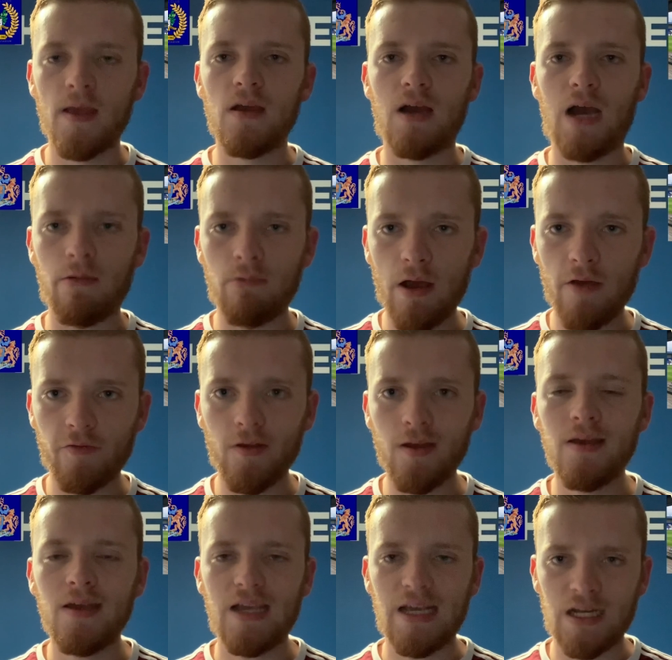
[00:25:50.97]
However,
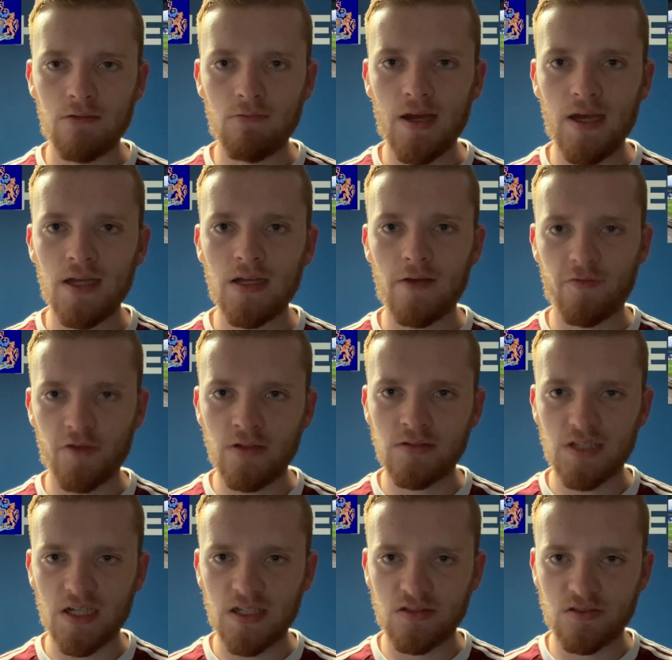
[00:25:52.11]
in a way, a few
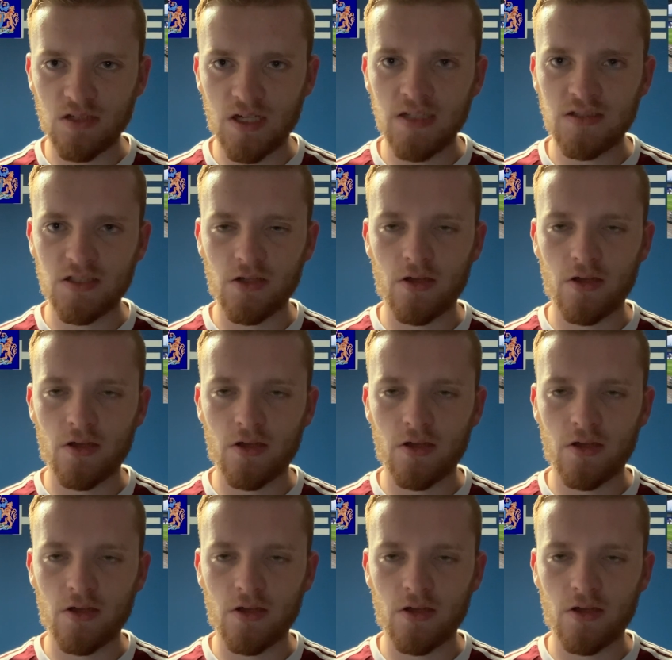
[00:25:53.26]
days later,